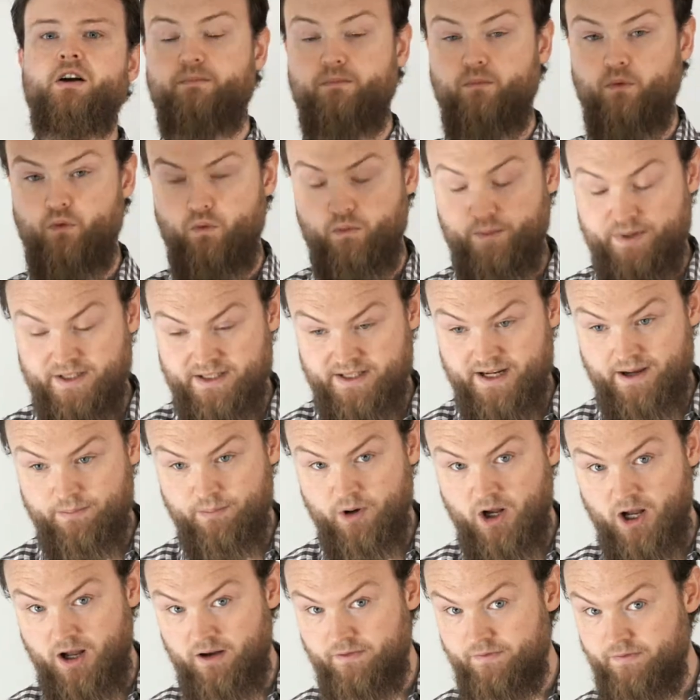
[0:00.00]
When we step
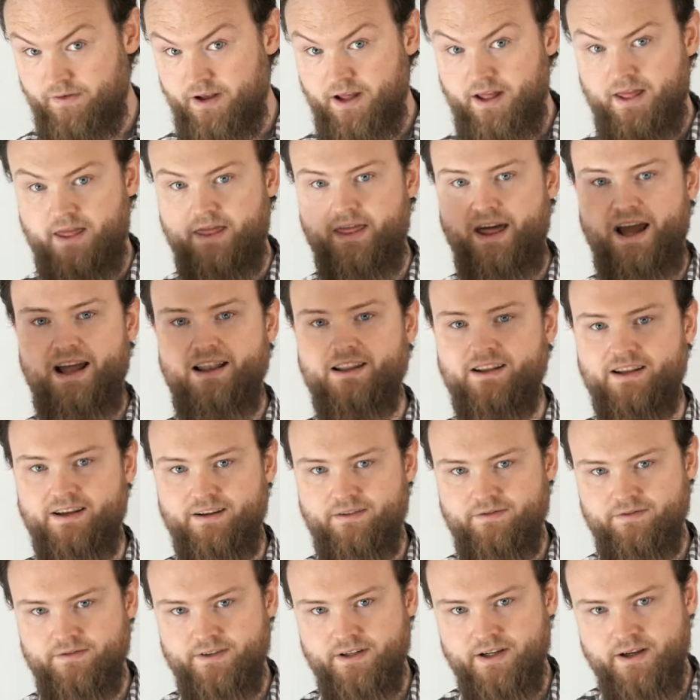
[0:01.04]
off that
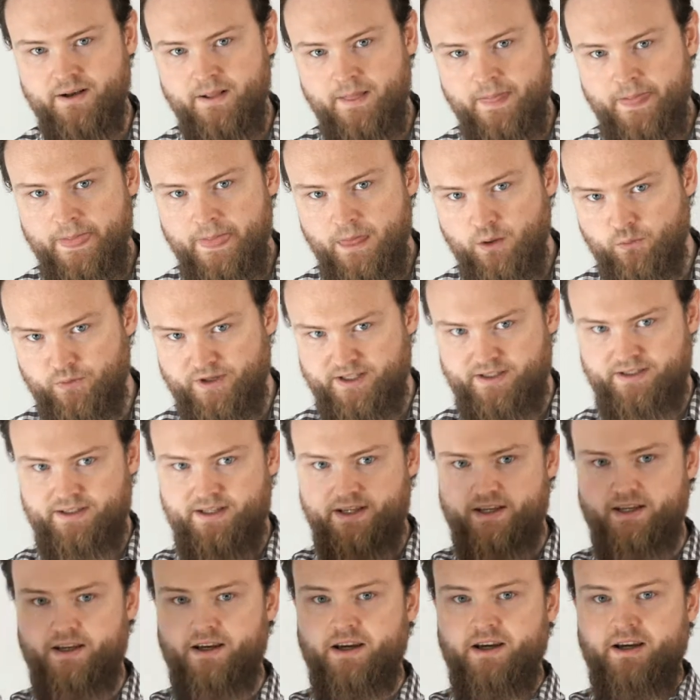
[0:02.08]
lift, we
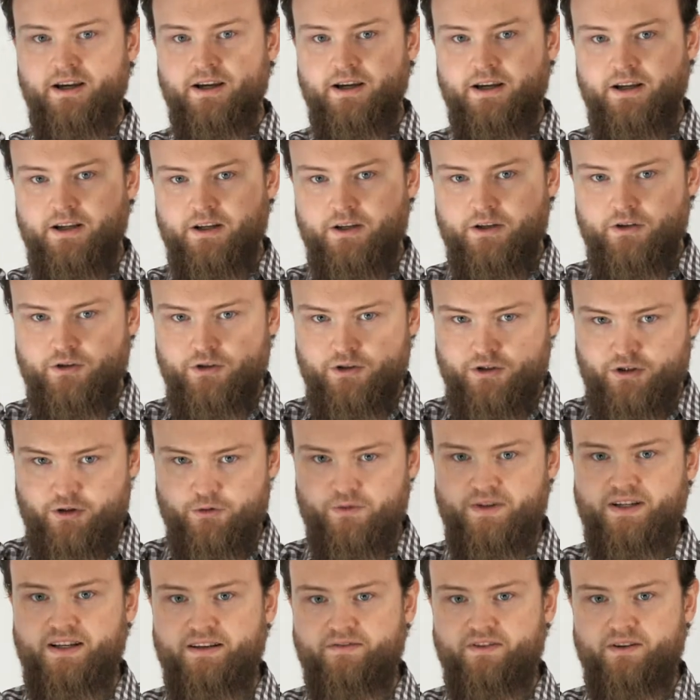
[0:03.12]
see two
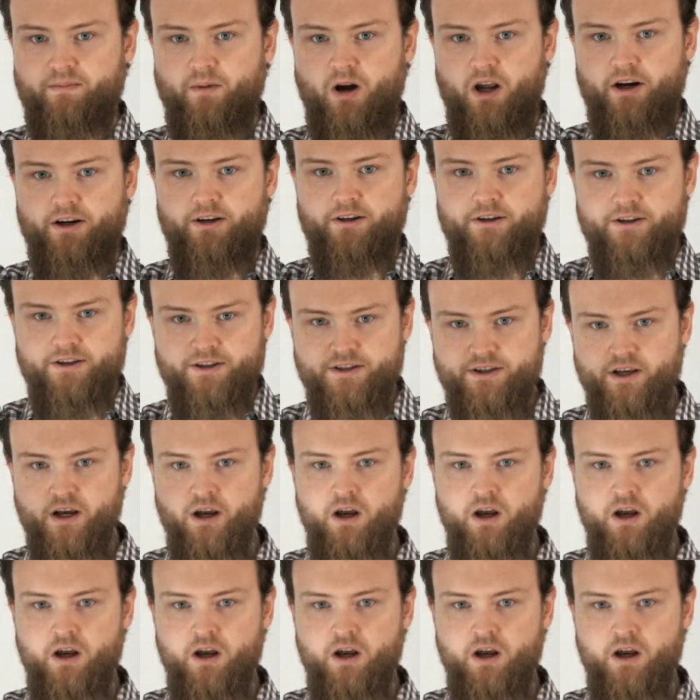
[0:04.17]
TV monitors.